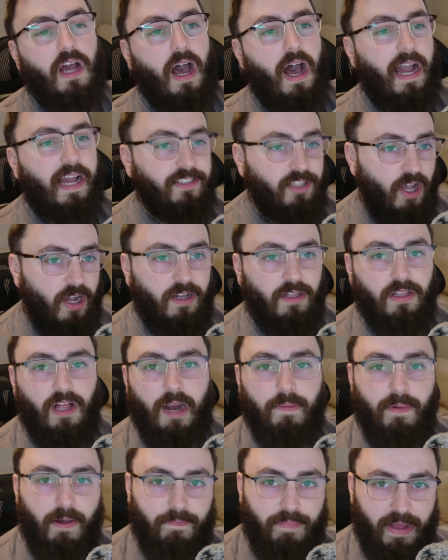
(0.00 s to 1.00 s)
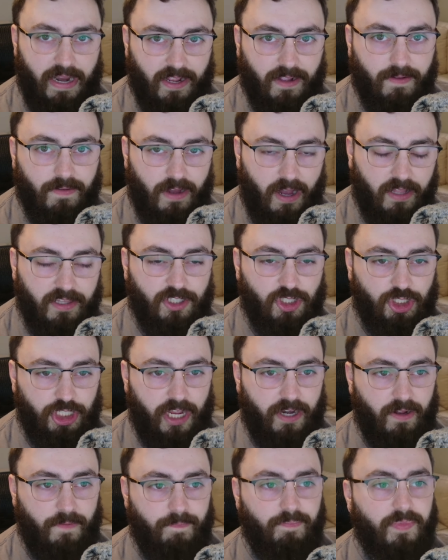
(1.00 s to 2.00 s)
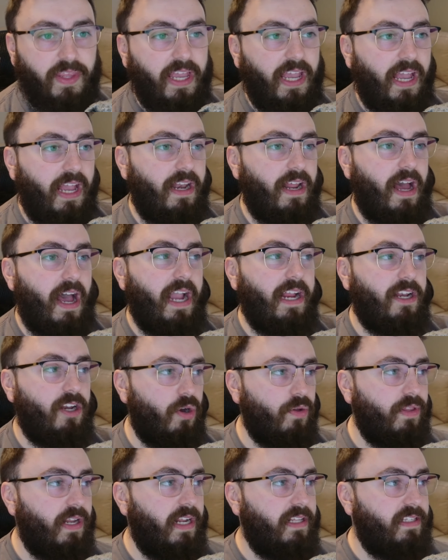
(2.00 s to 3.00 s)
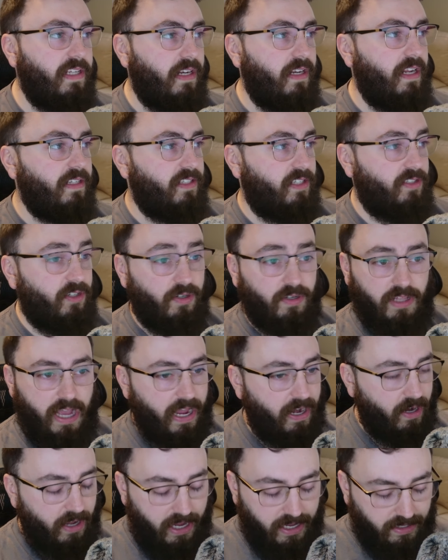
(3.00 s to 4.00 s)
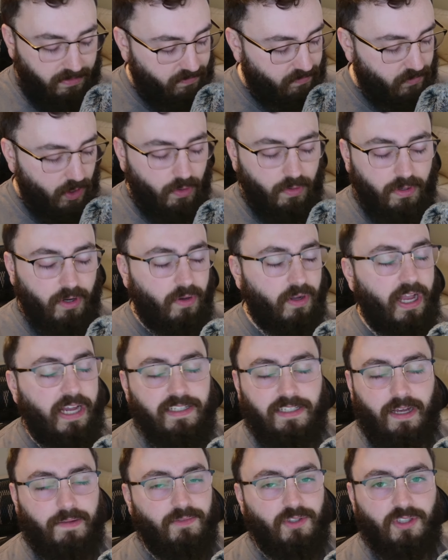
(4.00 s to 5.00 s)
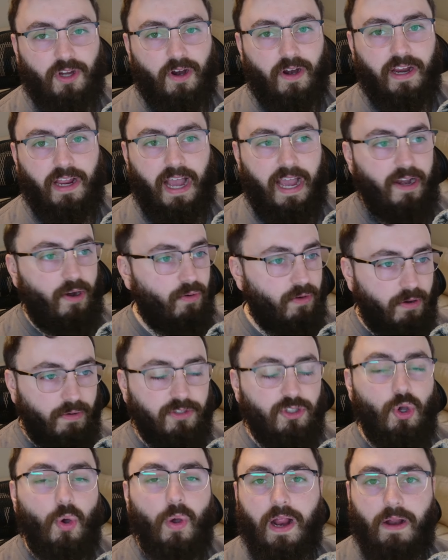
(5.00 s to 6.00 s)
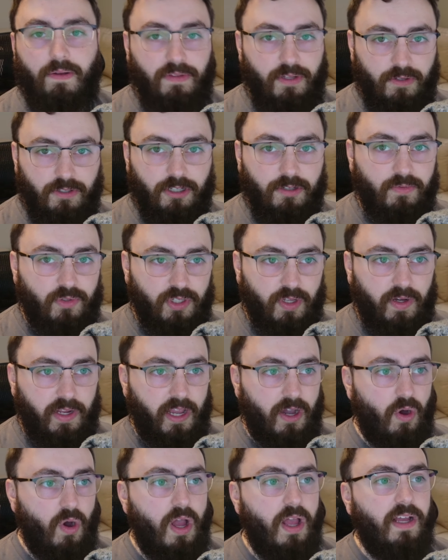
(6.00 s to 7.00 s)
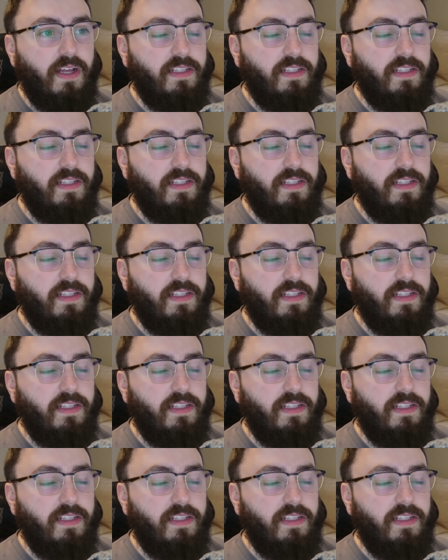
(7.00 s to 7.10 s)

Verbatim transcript: I talk a lot about betting on this channel, and I know that I didn't necessarily, I don't know, guys, I'm sorry, I don't know what's on with YouTube Studio.